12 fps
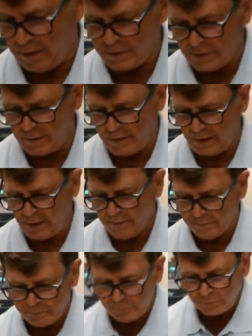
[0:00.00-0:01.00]
onto
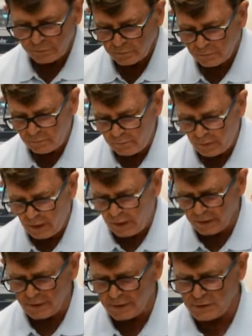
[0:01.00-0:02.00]

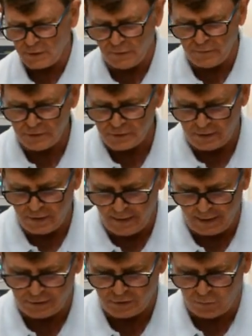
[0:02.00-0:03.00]
the surface
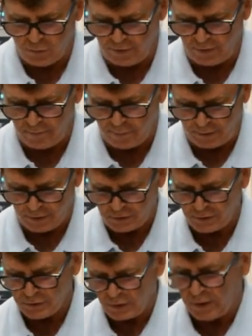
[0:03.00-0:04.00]
next to where the
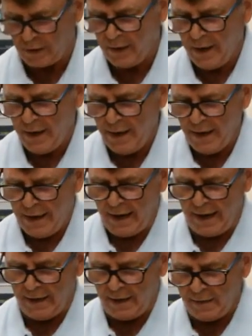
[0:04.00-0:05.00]
impressions are.
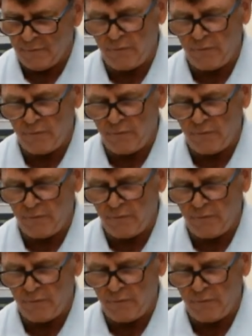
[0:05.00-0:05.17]
Any